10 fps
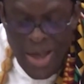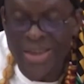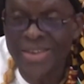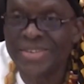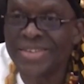
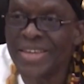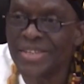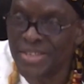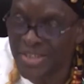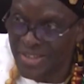and my
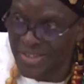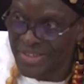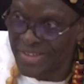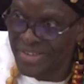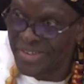
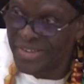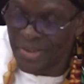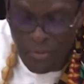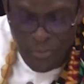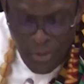intention
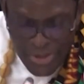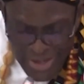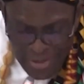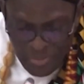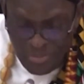
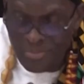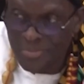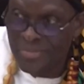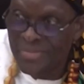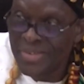for
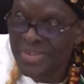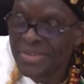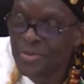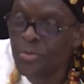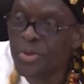them
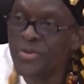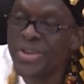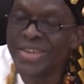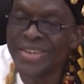to